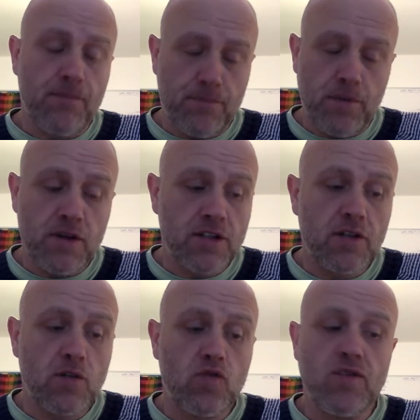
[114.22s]
person
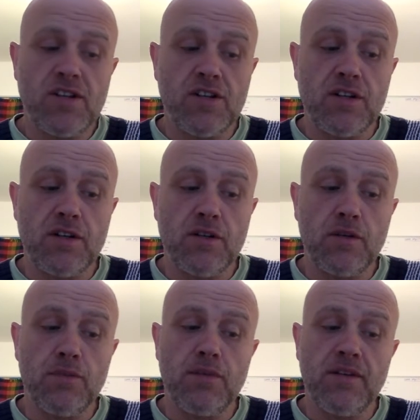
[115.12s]
called Richard,
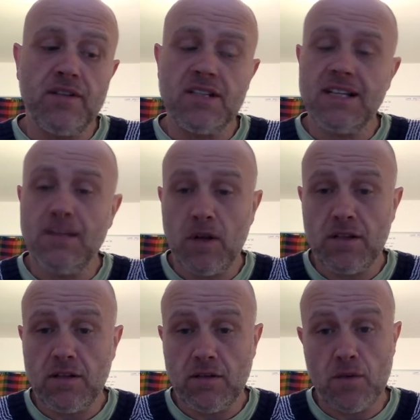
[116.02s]
who previously
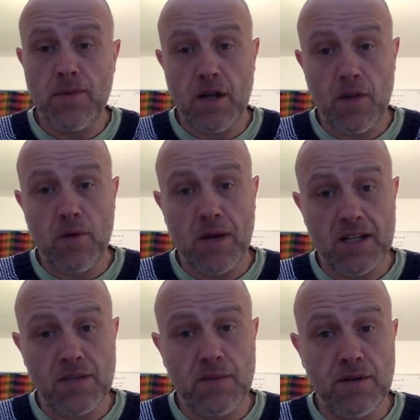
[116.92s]
went on to a BONOBO
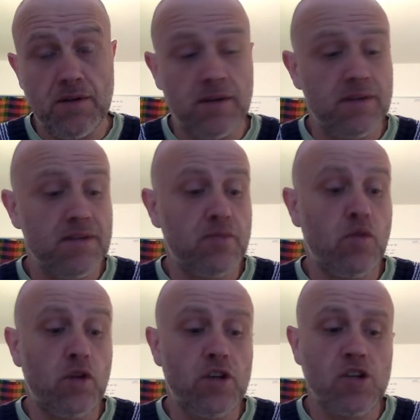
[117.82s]
experience
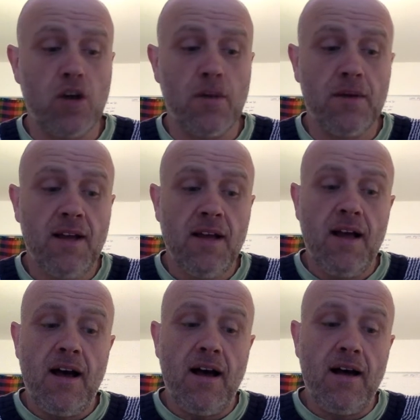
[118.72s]
workshop,
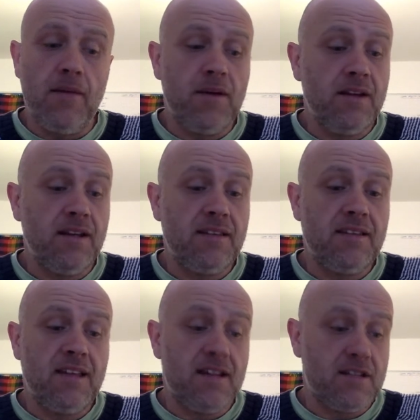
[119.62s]
and I
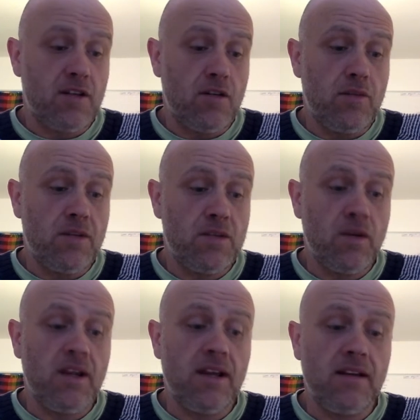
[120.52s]
saw him this
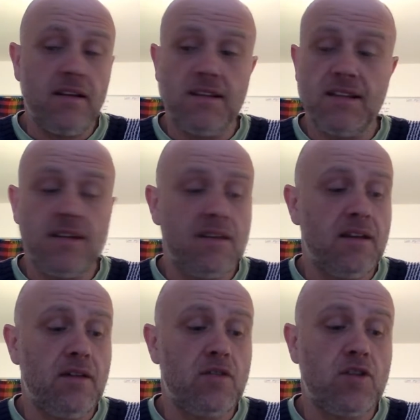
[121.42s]
weekend, and he said that
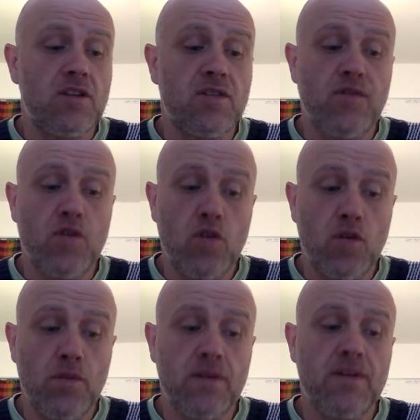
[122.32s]
it
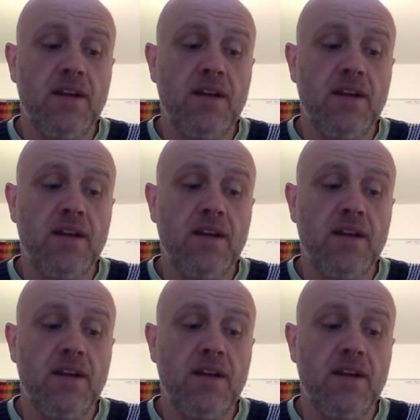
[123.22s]
transformed